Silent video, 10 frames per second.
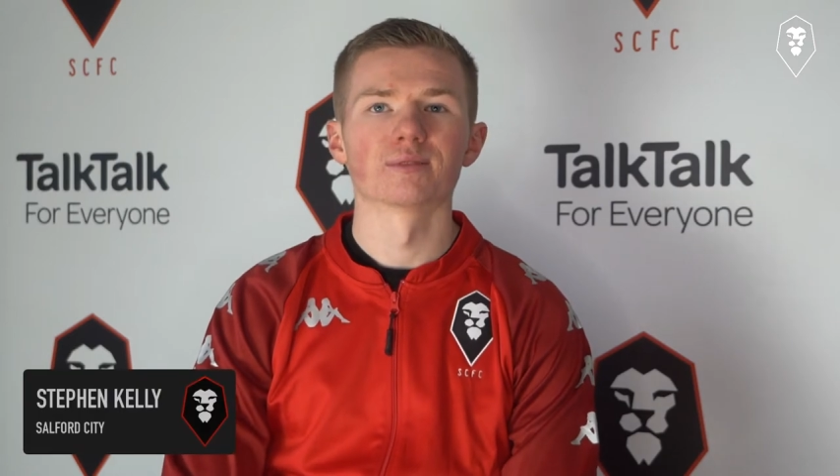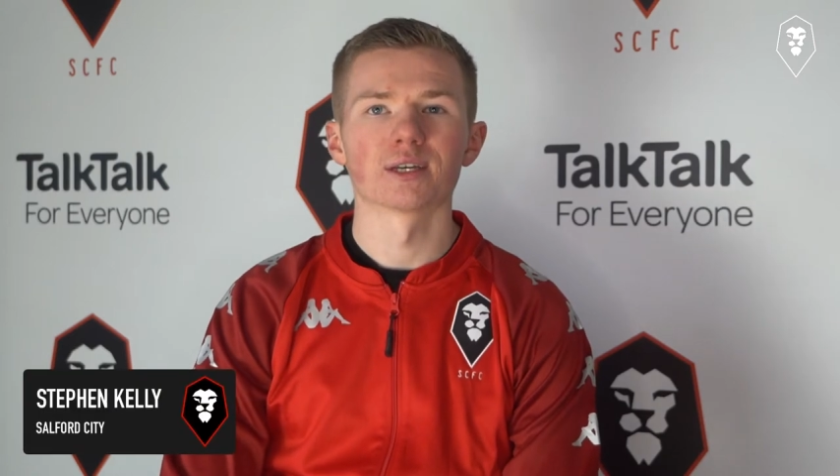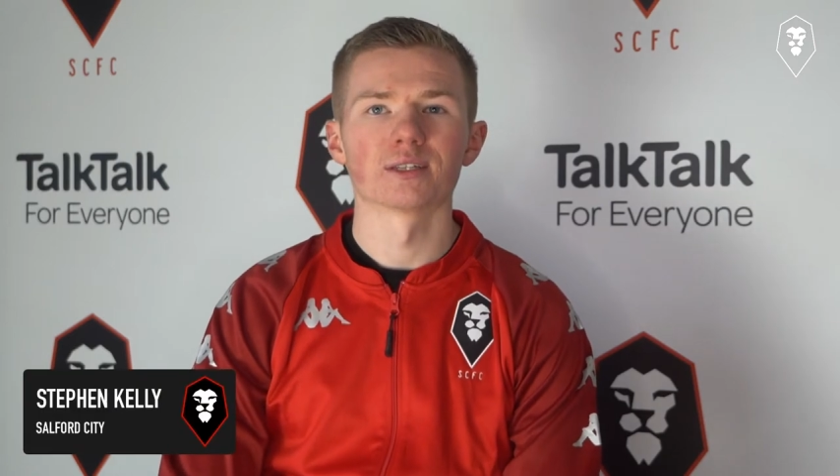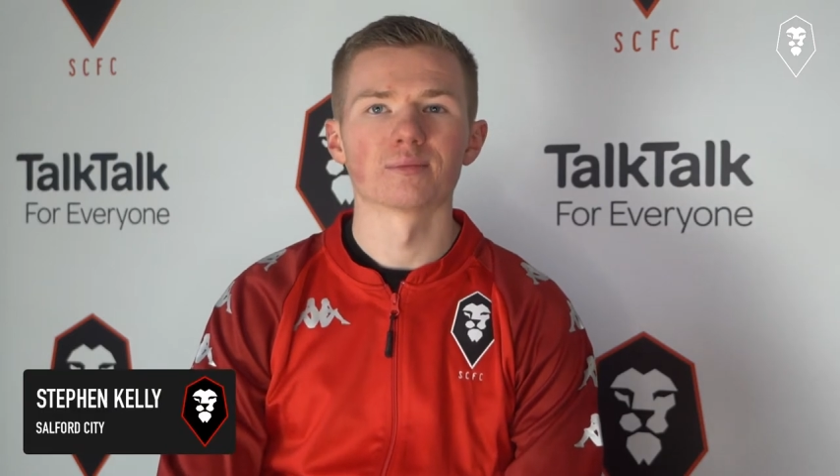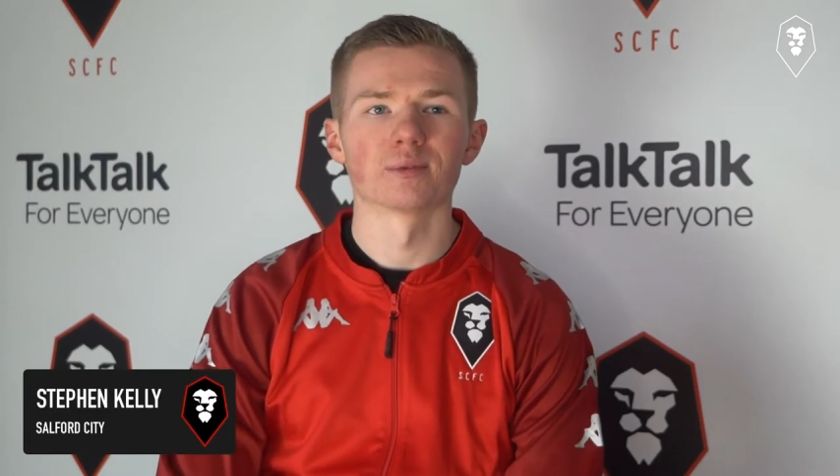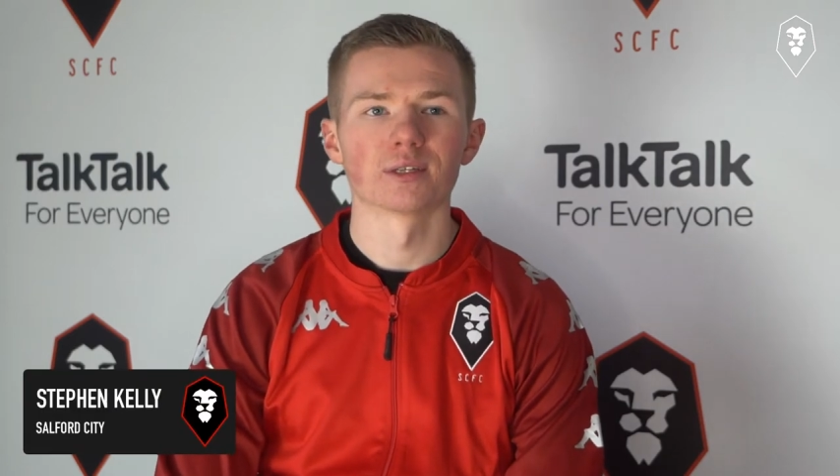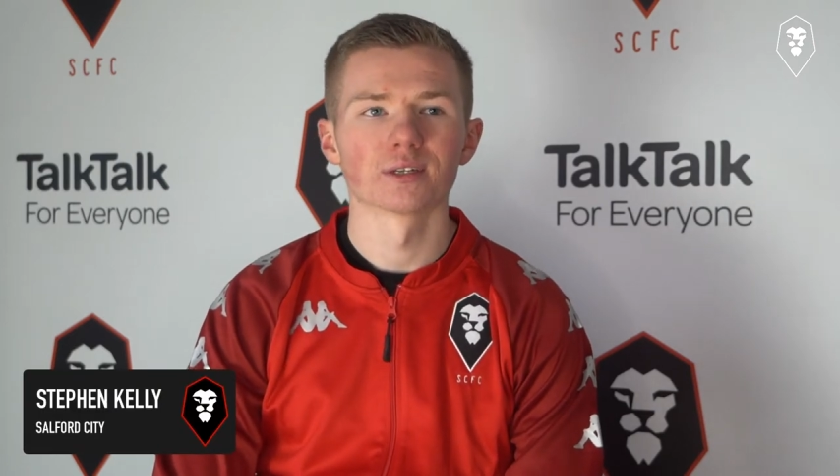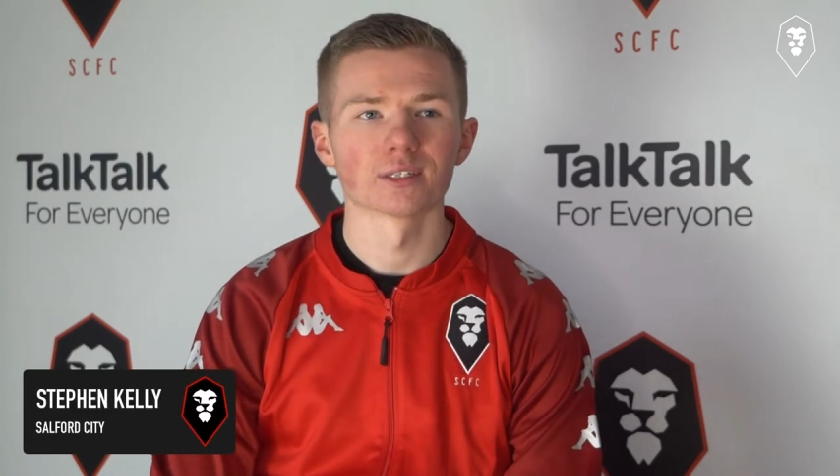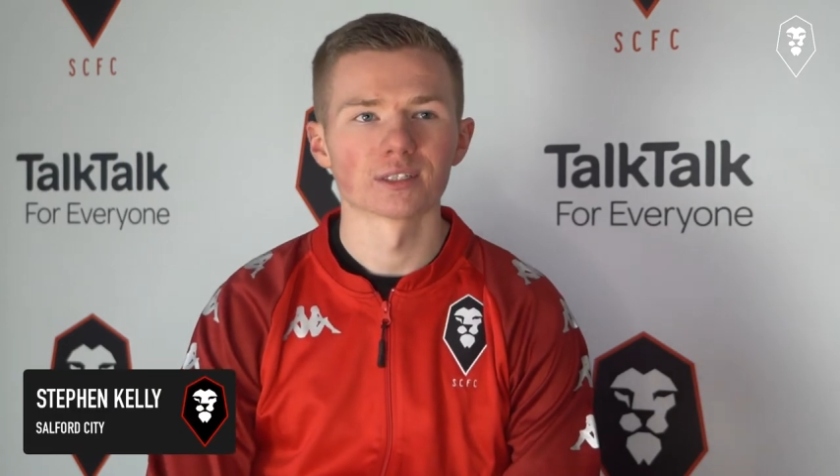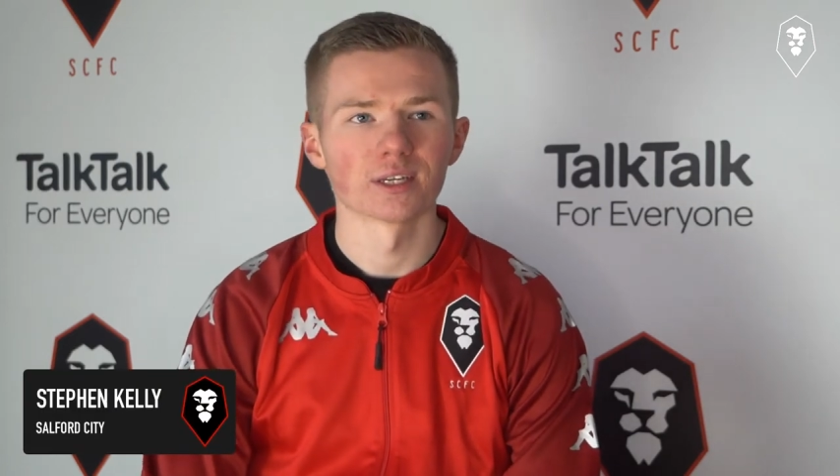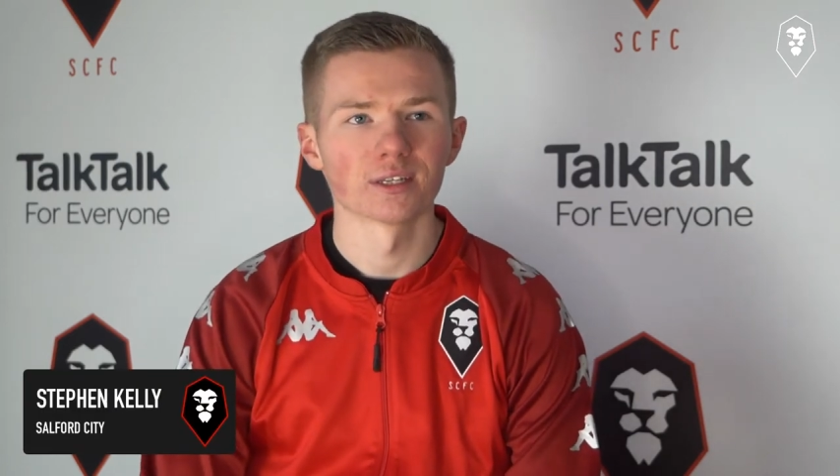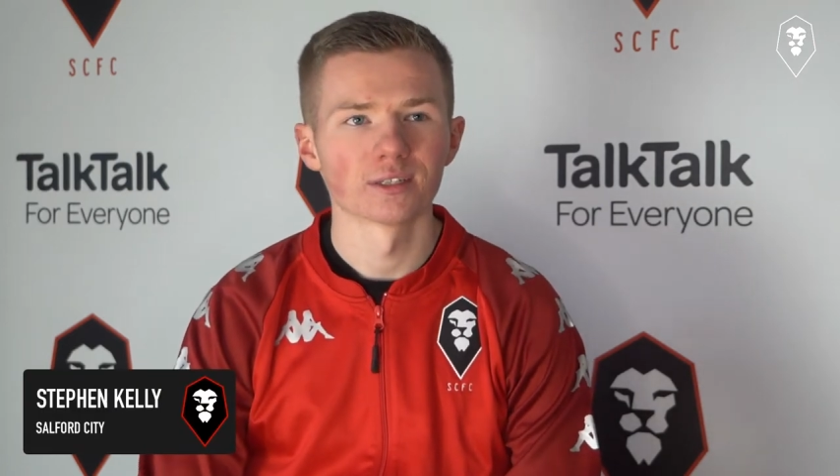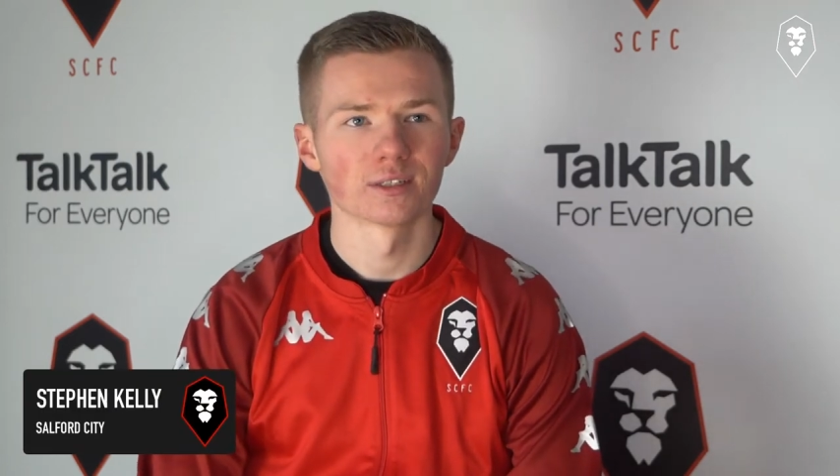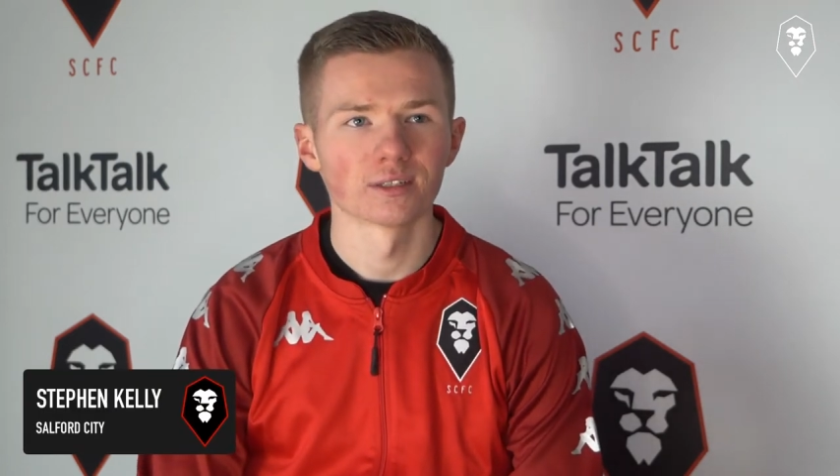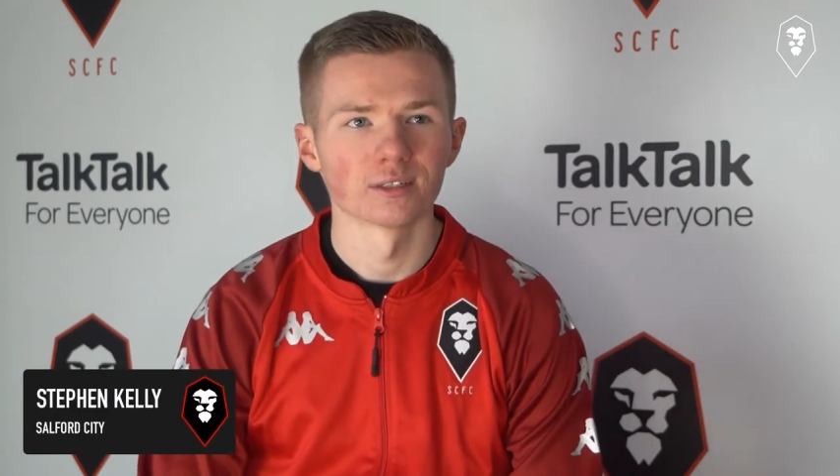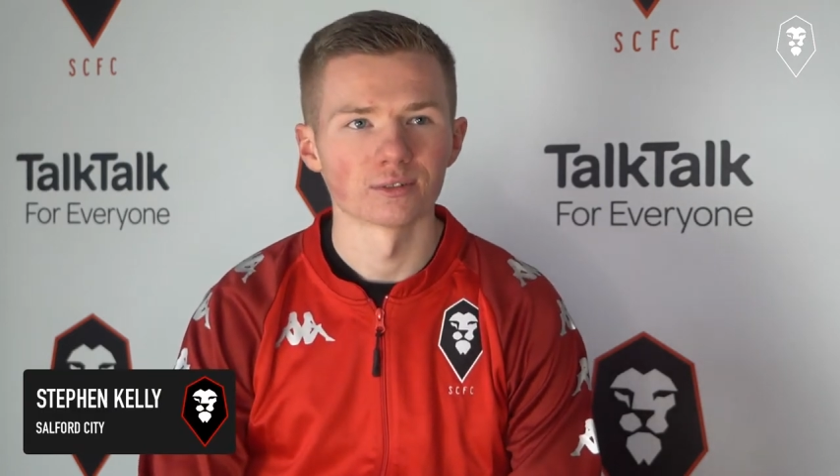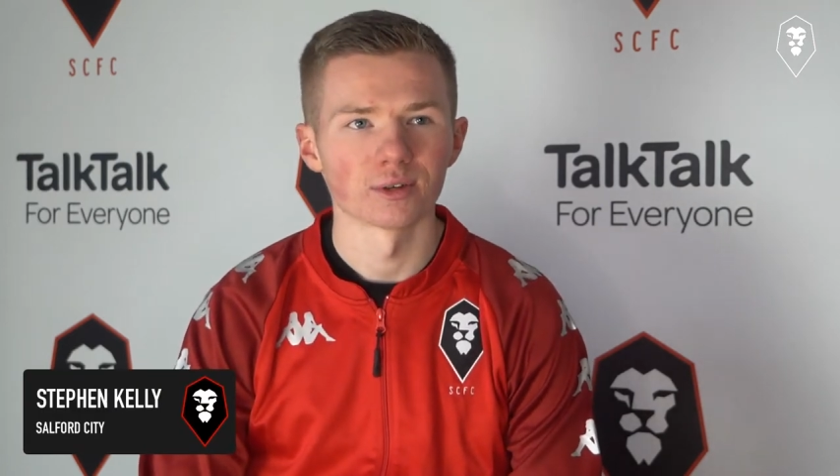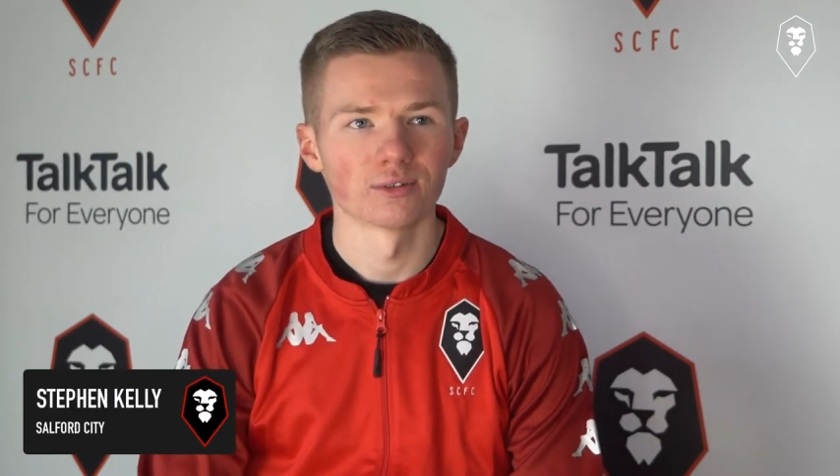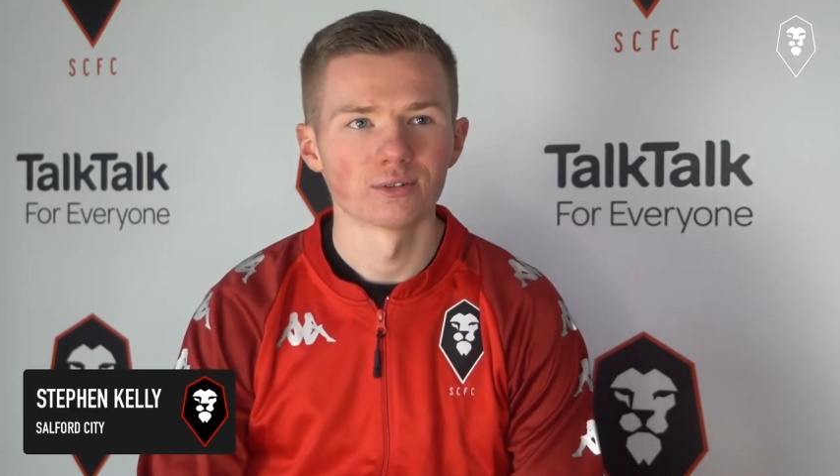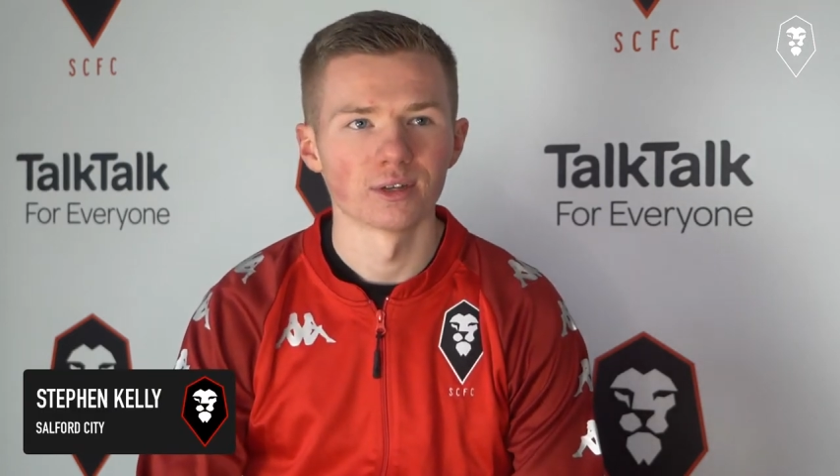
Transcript: delighted to be here, excited as well.